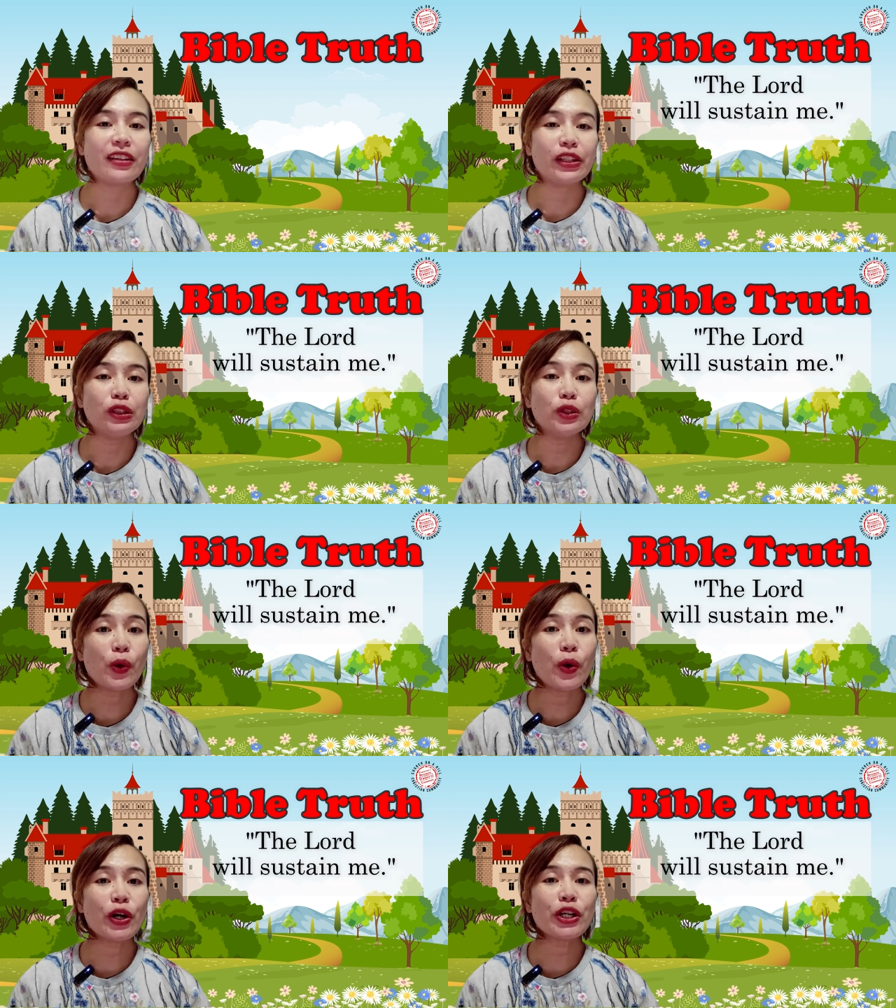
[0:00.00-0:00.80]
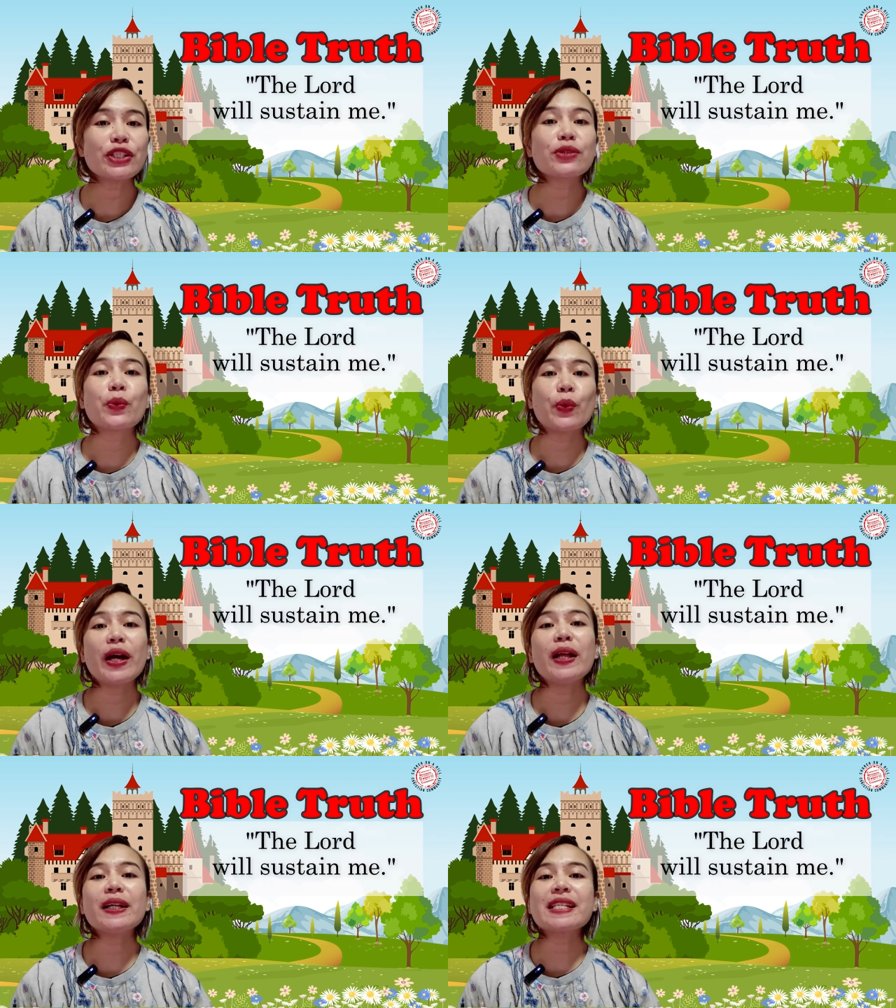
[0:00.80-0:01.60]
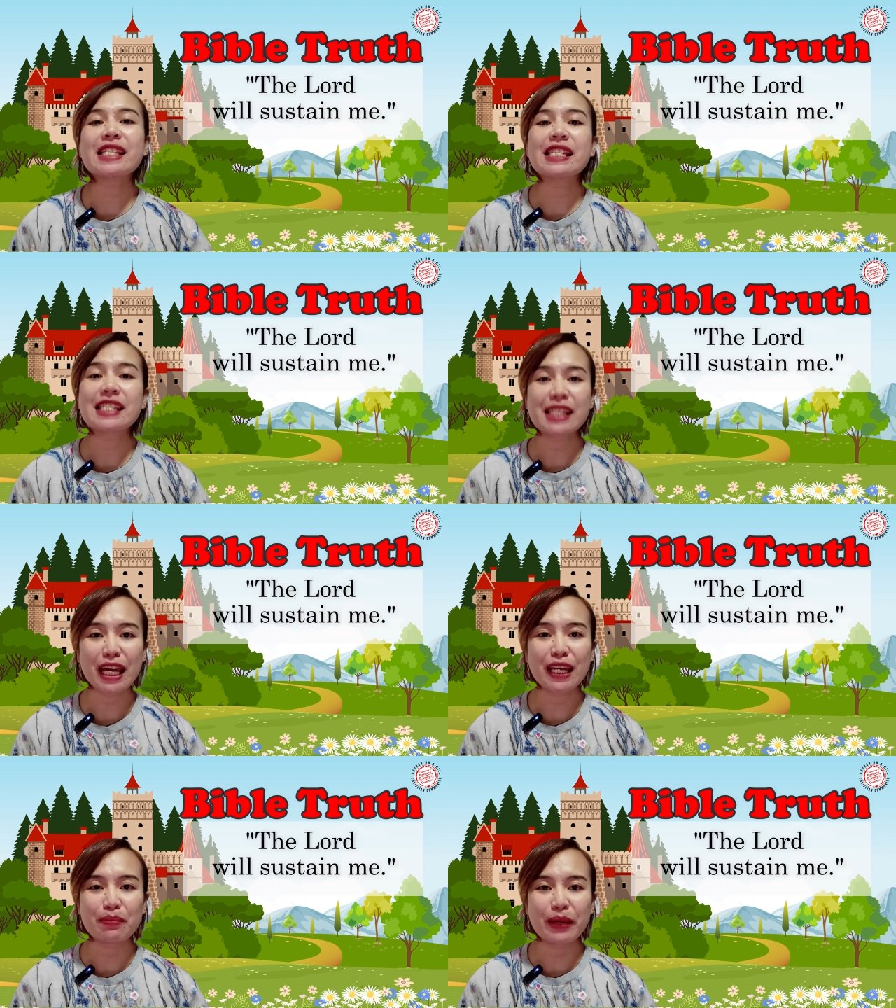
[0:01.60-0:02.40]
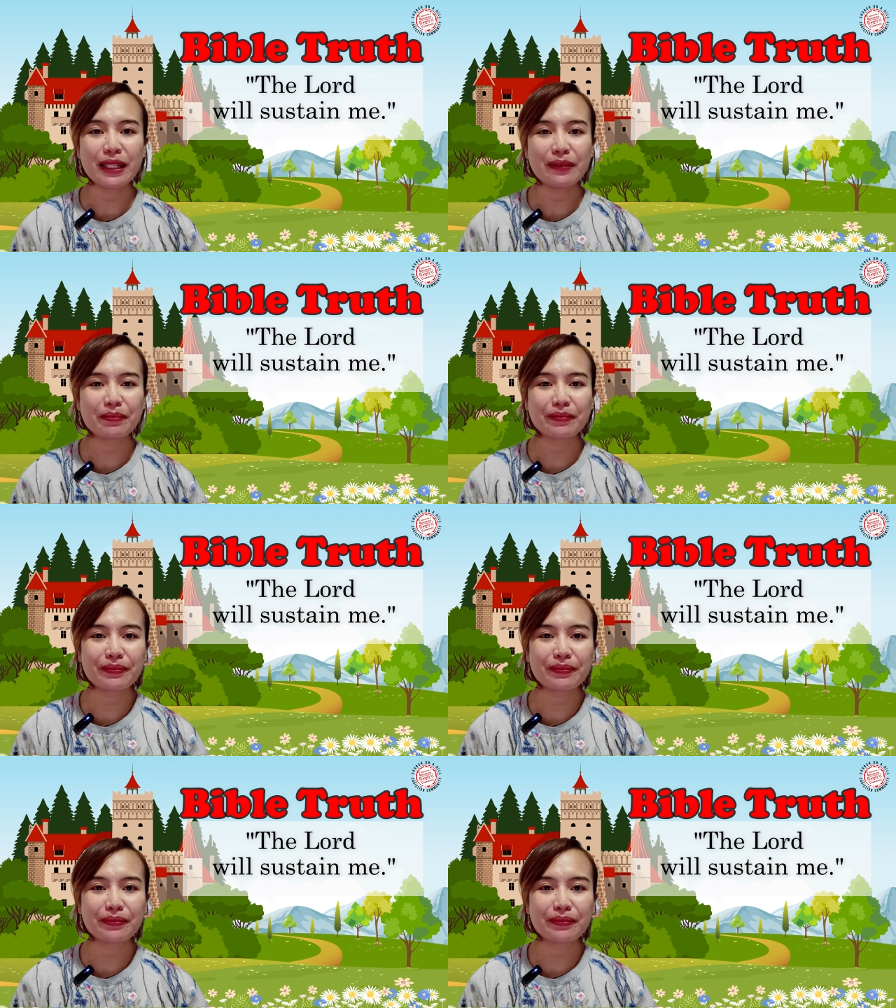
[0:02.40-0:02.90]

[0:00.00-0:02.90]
The Lord will sustain me.